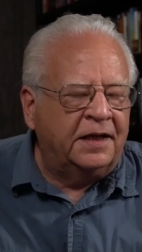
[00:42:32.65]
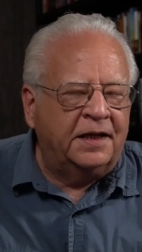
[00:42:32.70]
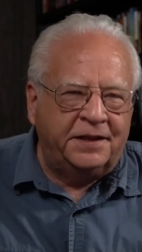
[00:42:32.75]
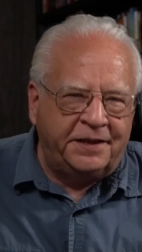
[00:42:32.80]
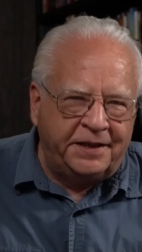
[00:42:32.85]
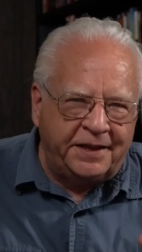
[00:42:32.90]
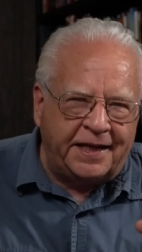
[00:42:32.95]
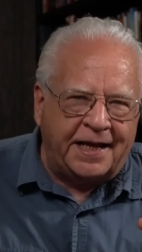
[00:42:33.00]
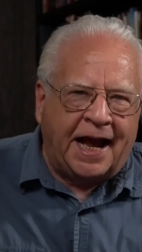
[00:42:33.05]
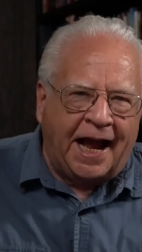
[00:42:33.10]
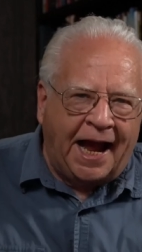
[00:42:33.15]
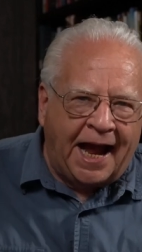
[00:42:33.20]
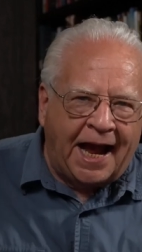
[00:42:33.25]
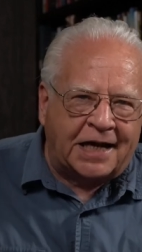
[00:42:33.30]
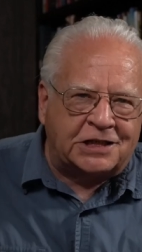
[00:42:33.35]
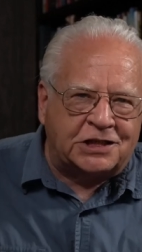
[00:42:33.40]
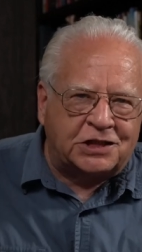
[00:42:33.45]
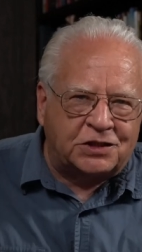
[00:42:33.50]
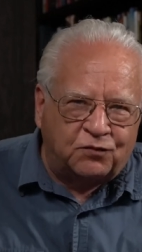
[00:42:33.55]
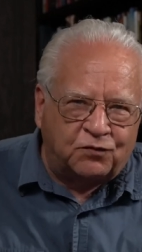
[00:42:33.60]
The
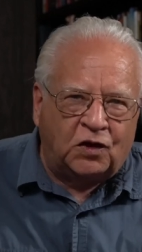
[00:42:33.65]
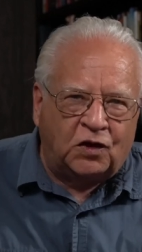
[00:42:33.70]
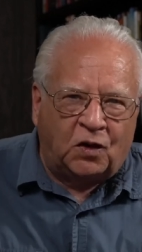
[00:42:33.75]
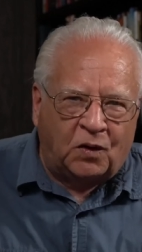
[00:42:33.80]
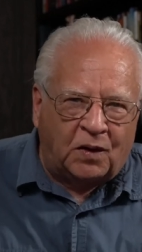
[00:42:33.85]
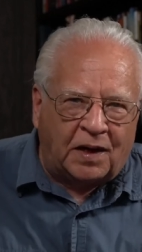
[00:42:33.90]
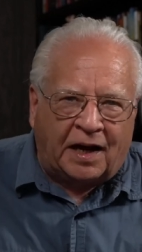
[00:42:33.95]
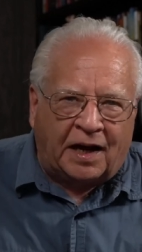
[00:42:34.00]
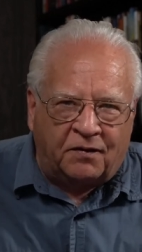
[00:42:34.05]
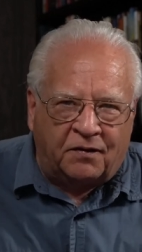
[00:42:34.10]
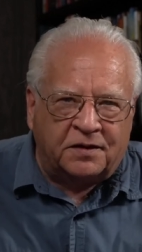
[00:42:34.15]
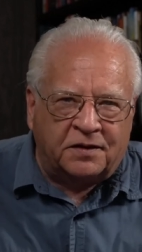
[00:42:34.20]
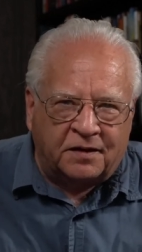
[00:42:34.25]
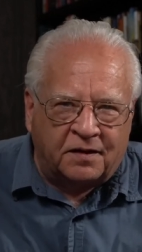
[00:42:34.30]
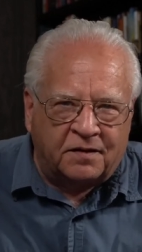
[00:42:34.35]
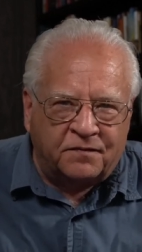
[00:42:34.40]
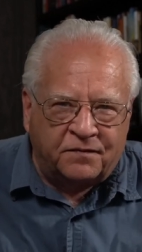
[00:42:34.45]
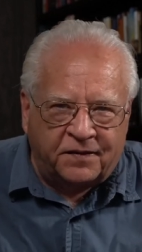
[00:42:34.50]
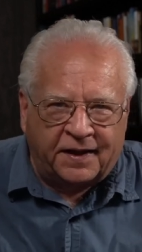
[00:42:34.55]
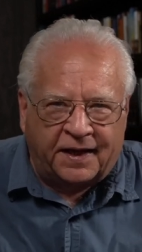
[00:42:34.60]
acts flow out
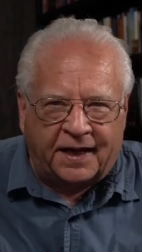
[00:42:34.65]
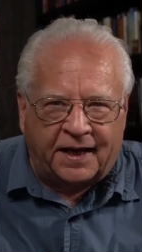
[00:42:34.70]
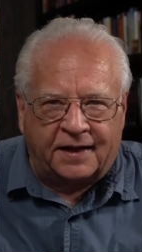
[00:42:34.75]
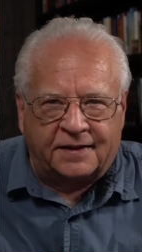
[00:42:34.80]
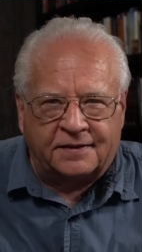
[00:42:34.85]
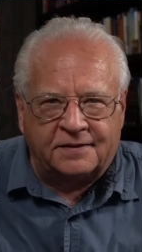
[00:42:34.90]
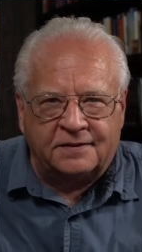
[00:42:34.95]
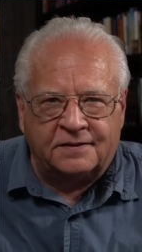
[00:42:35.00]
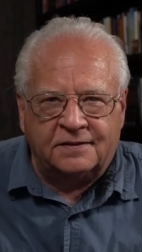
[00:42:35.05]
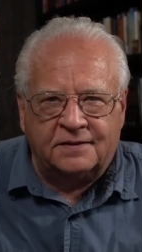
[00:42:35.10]
of that.